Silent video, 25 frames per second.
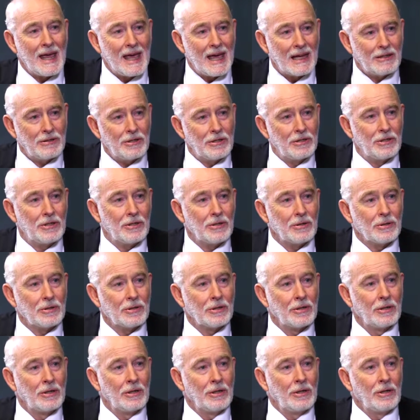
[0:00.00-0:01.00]
attitude
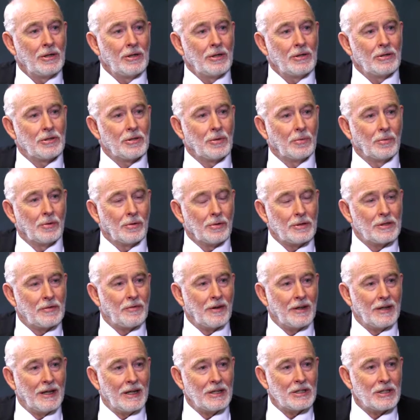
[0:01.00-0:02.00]
towards
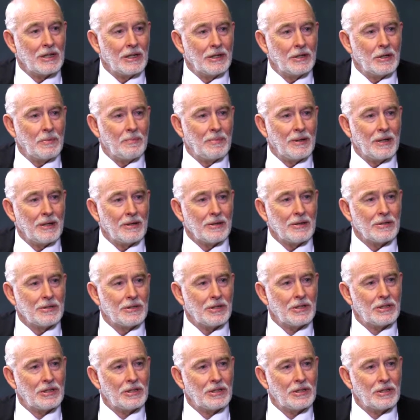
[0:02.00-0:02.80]
financial independence.